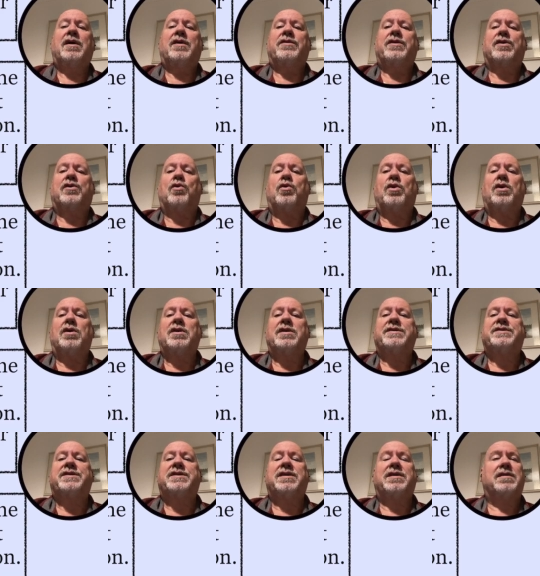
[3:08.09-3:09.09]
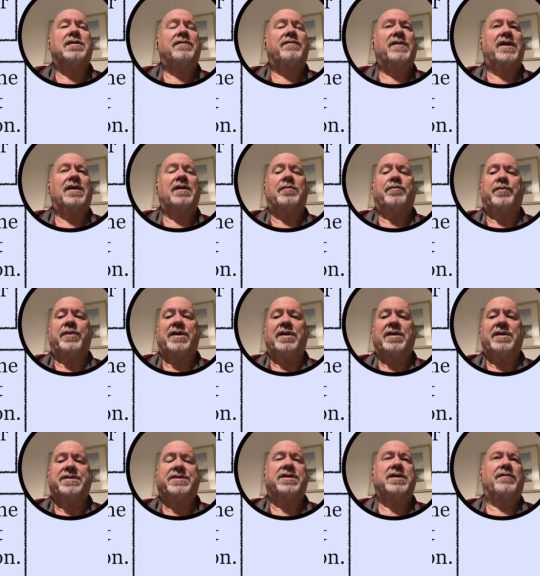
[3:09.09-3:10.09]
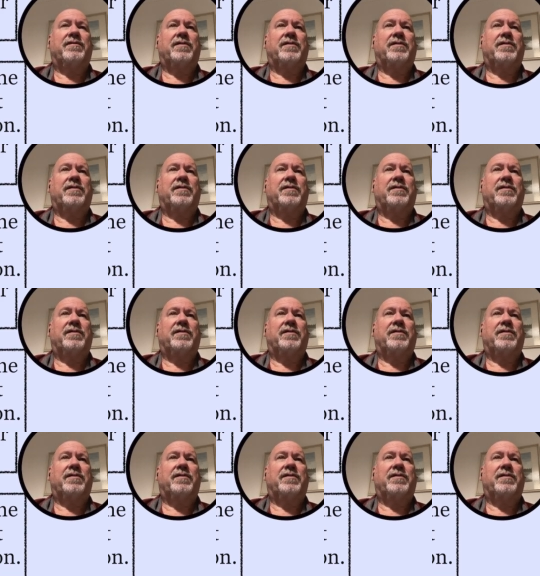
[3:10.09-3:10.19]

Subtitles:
the quality and availability of